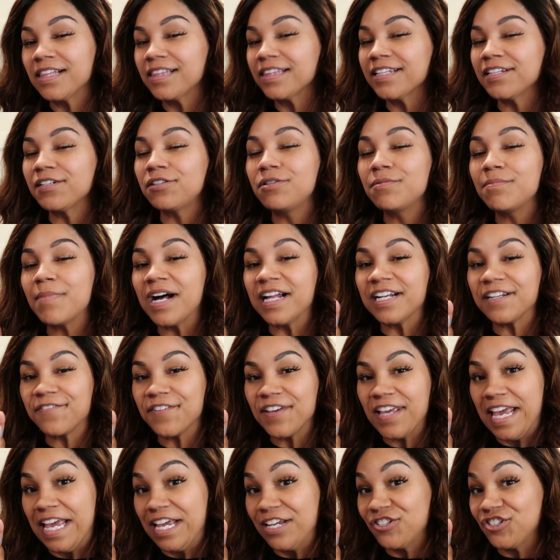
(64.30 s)
a little
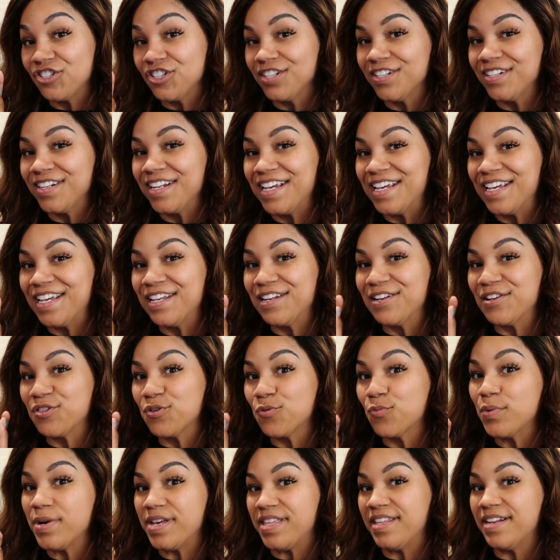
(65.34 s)
modification in
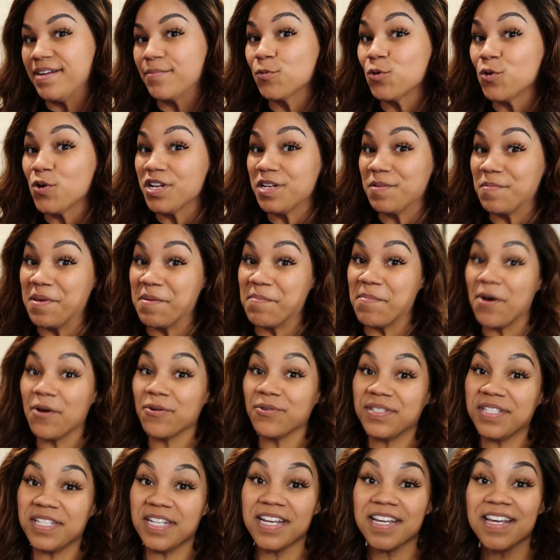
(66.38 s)
the way that I'm going to be
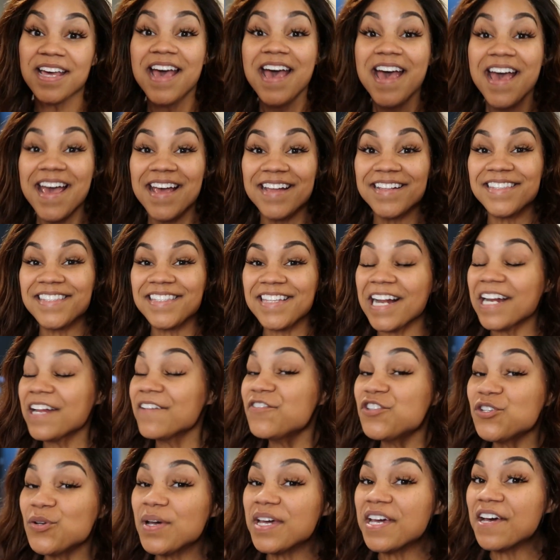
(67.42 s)
posting. Instead
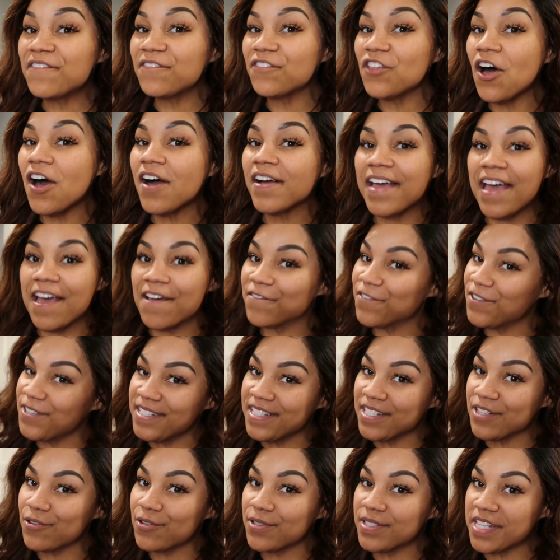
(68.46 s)
of doing a vlog every
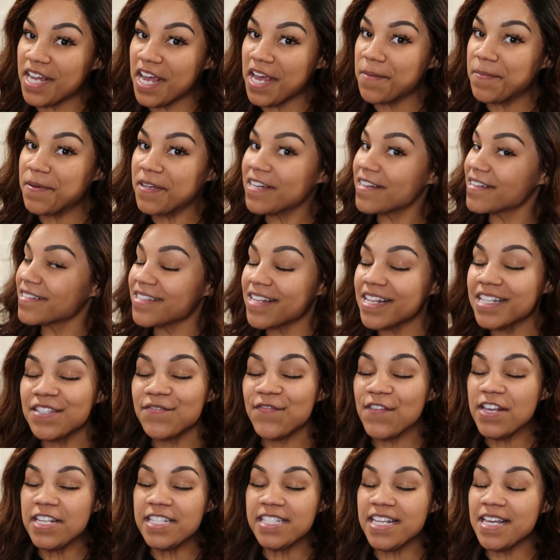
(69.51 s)
single day, because let's
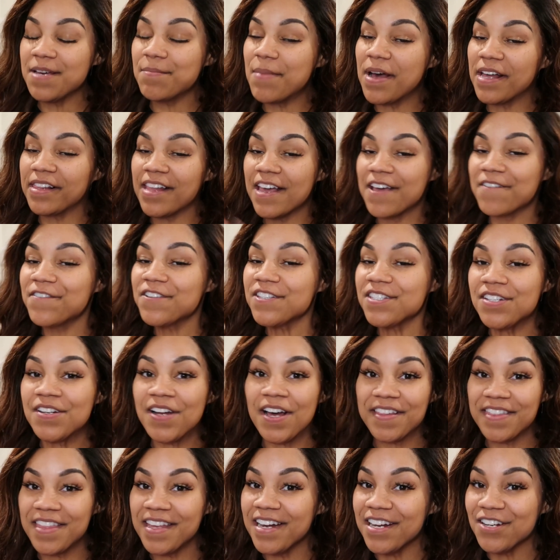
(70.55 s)
face it, my life is
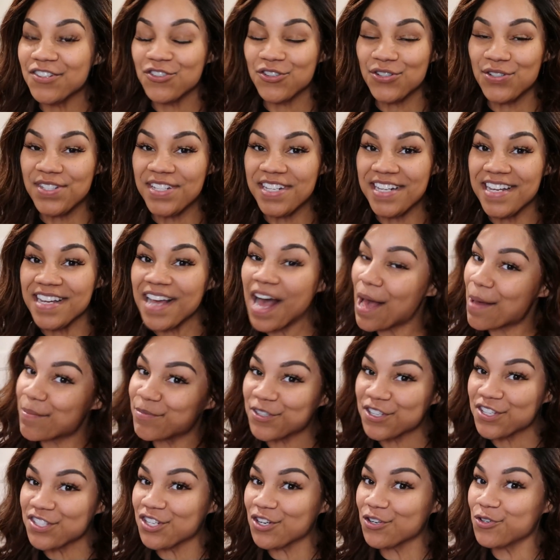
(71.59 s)
not that interesting. I'm
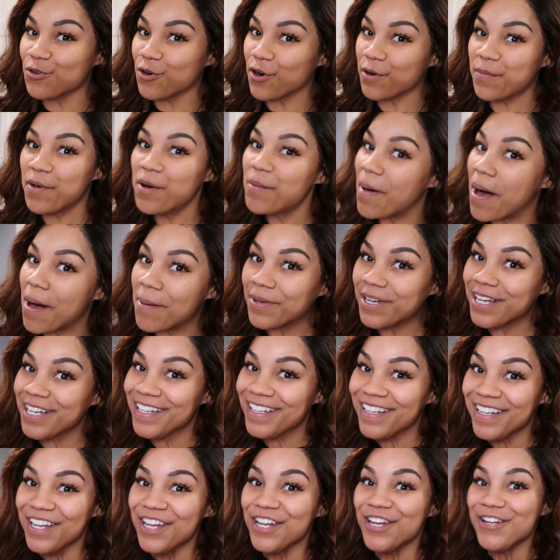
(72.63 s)
just a normal
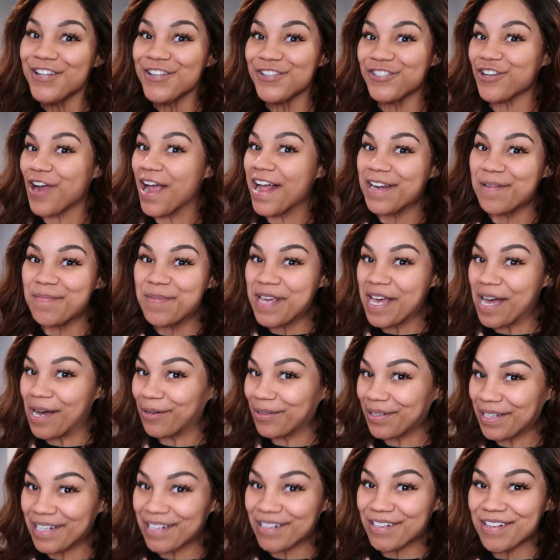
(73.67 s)
mama trying to be
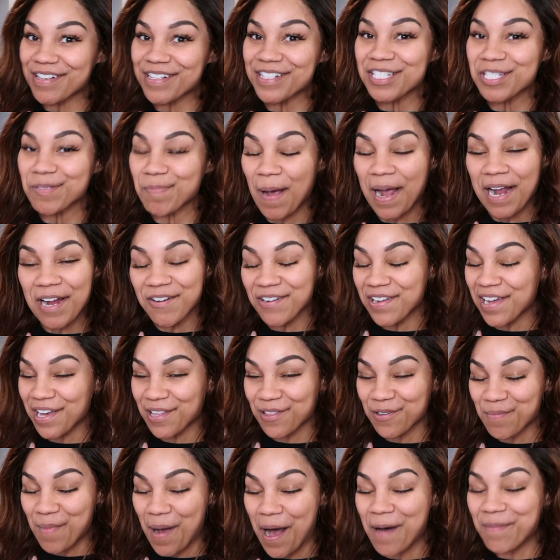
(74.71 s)
out here inspiring
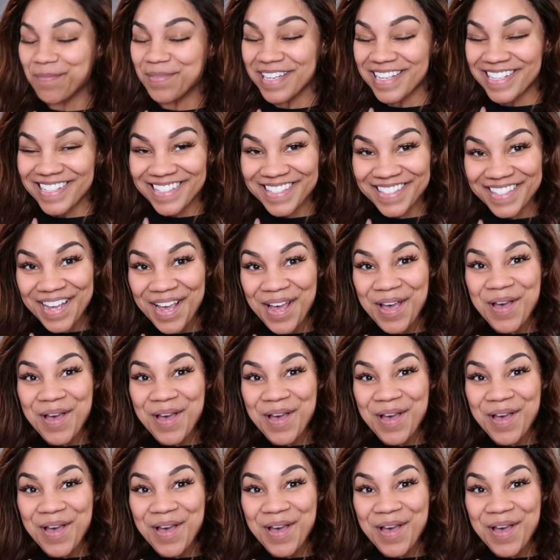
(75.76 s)
other mamas,